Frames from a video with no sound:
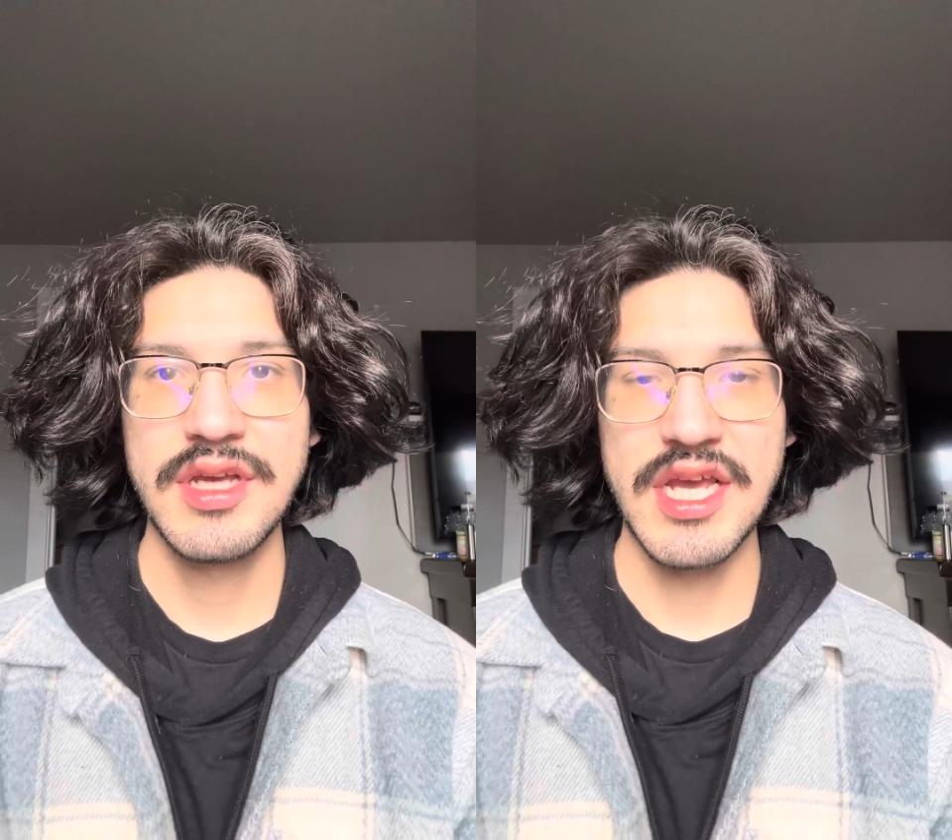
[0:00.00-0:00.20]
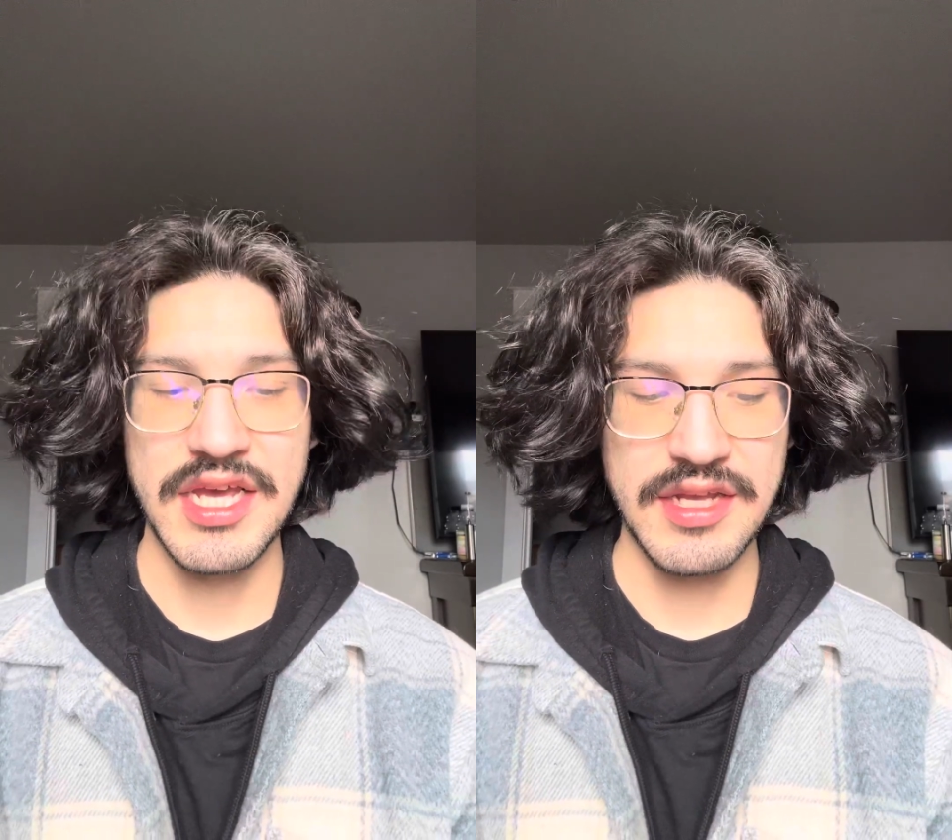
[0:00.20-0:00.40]

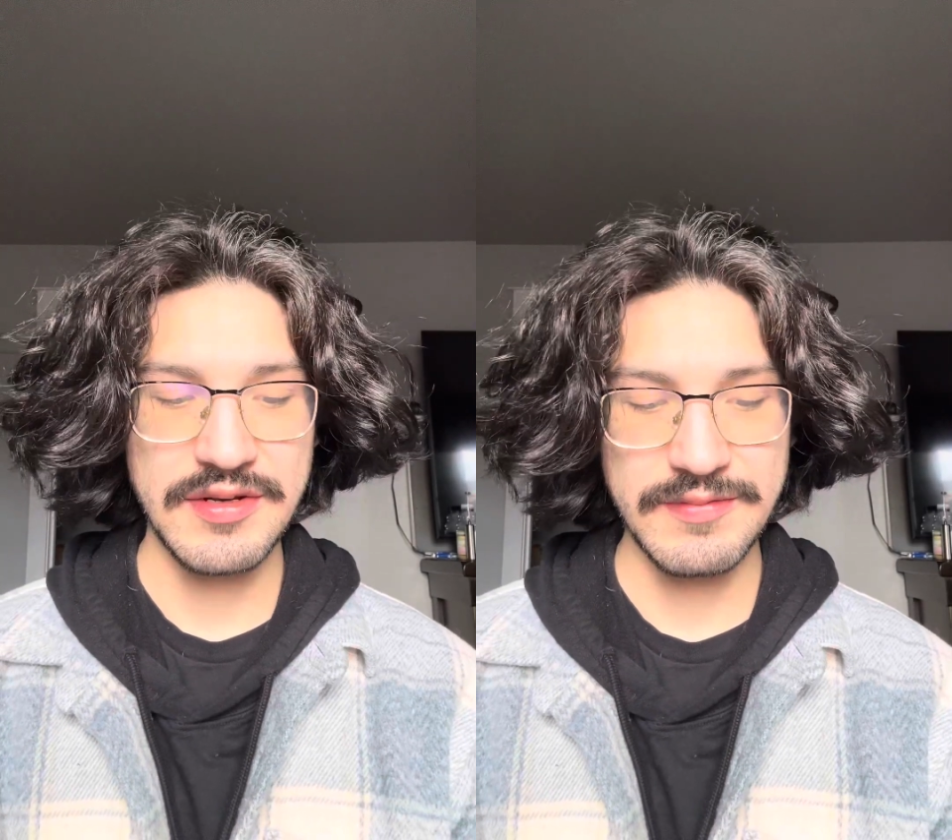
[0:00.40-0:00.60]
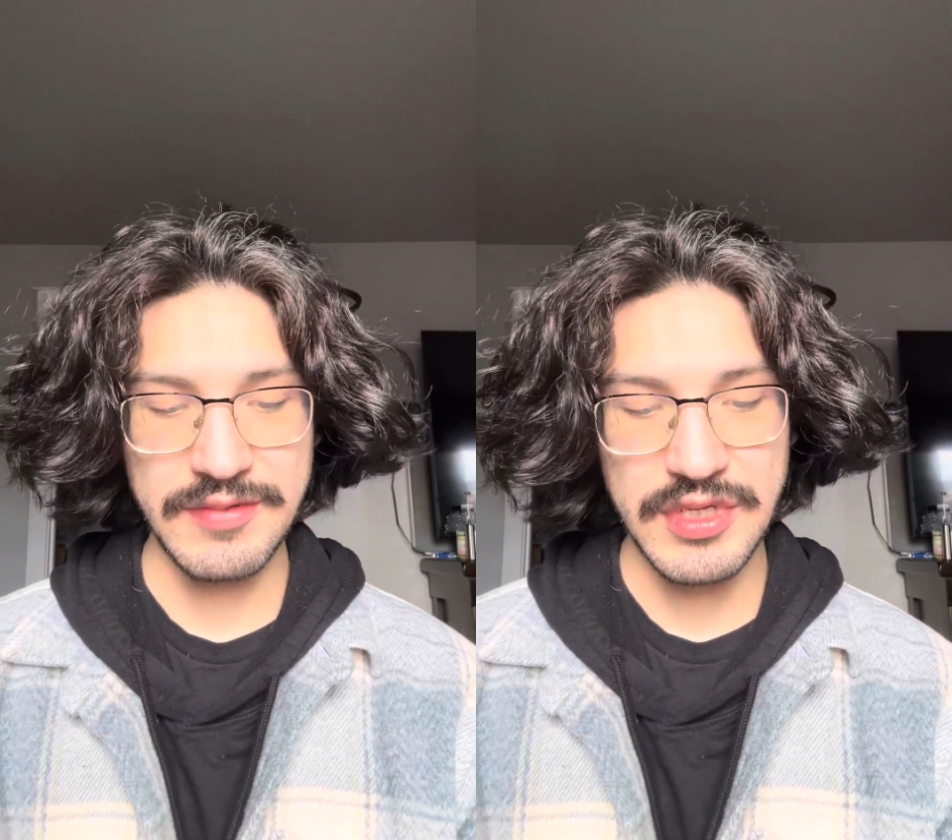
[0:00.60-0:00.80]

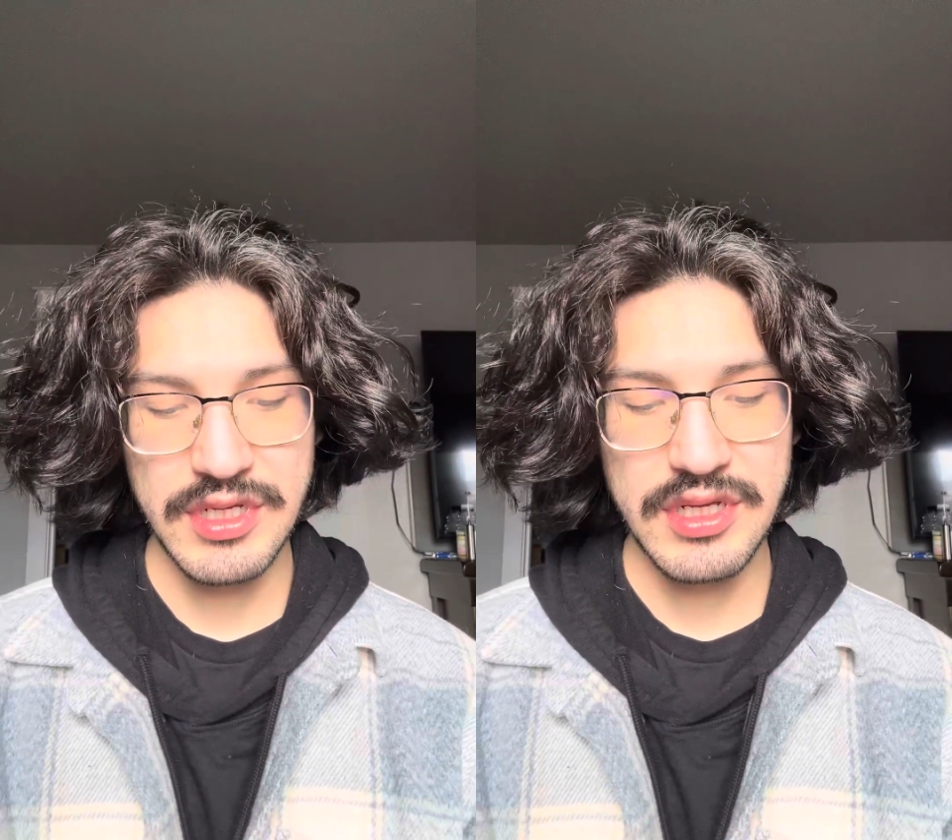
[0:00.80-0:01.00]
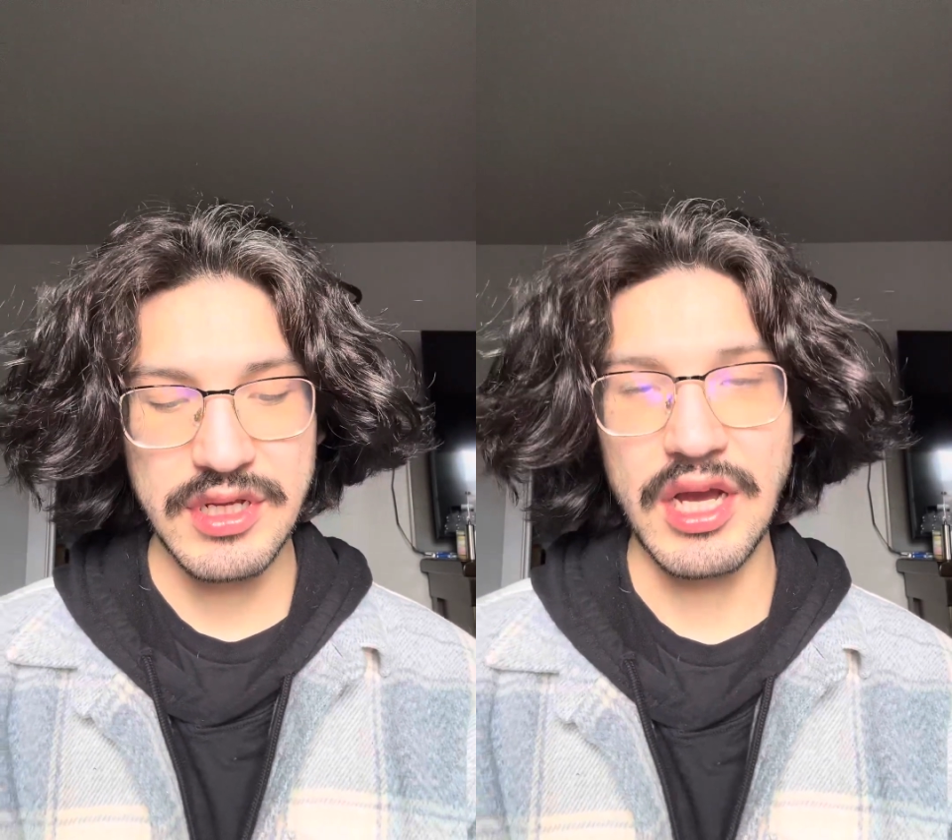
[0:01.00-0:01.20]
and
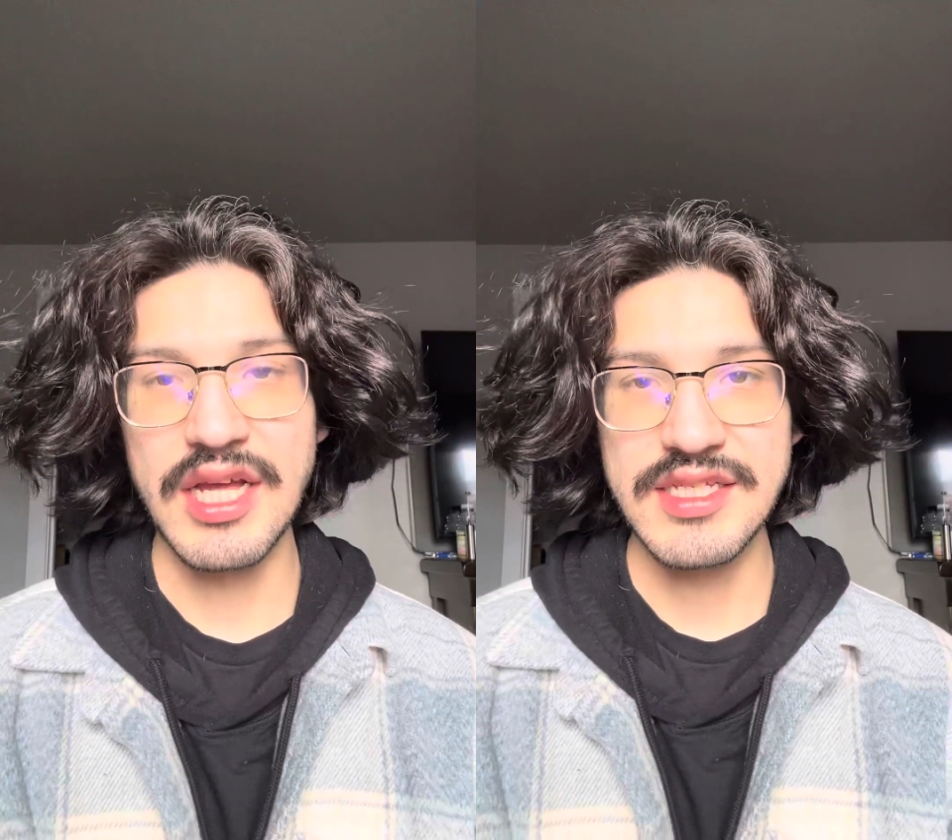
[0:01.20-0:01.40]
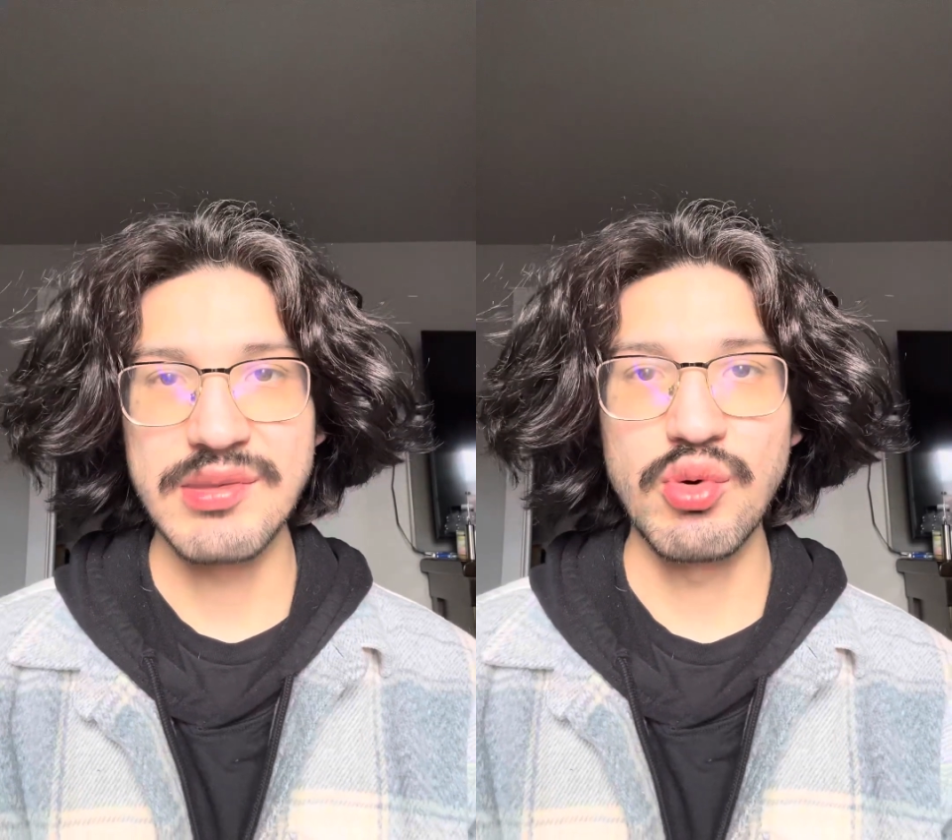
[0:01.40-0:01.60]

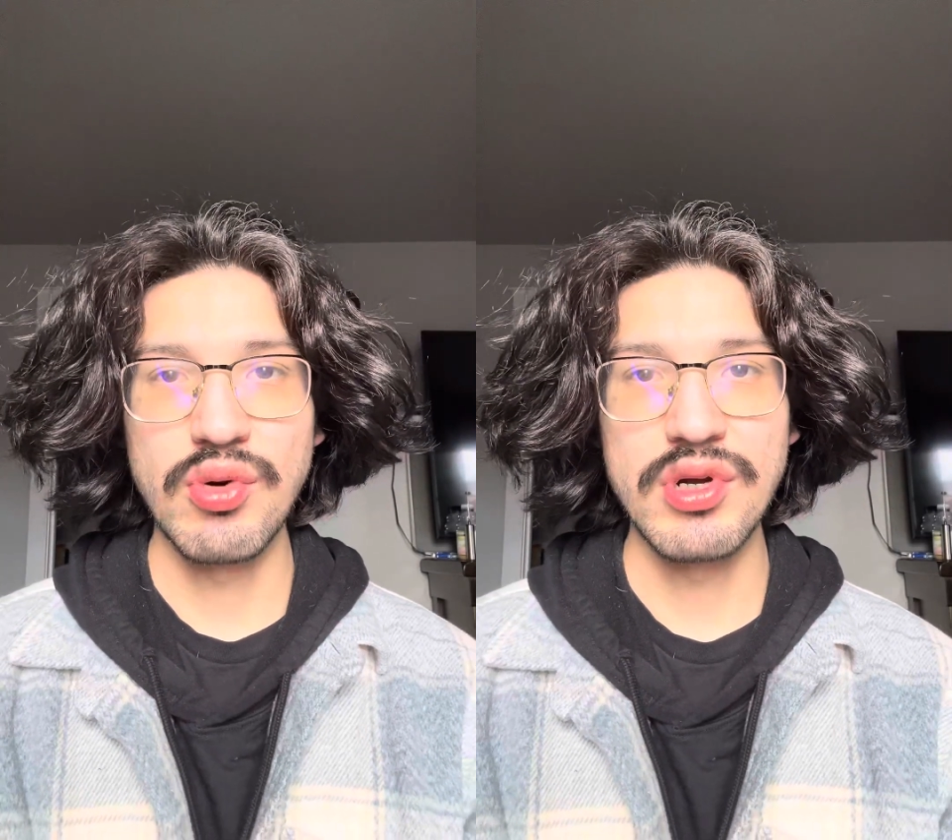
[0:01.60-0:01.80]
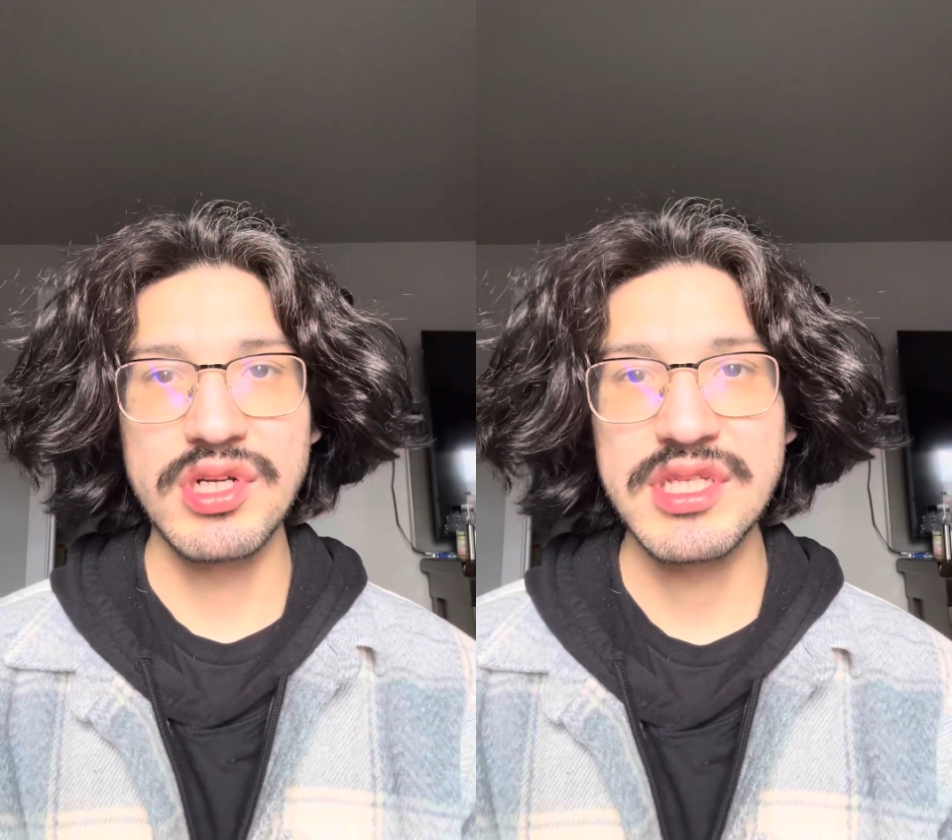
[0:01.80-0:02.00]
got some
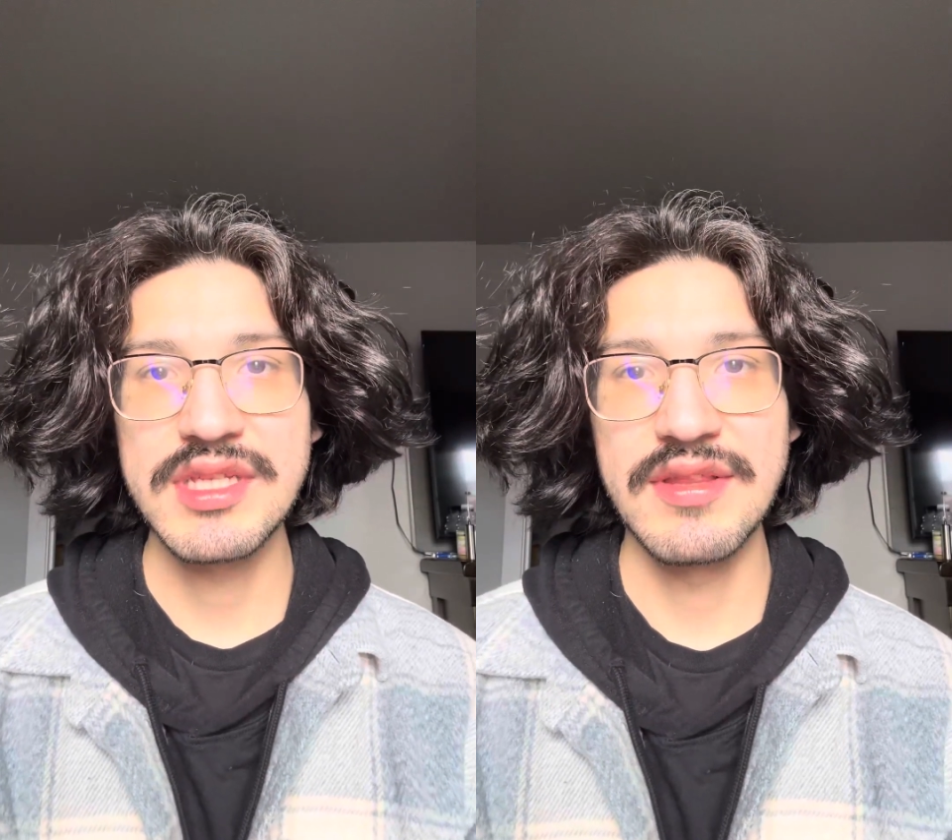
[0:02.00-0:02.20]
awards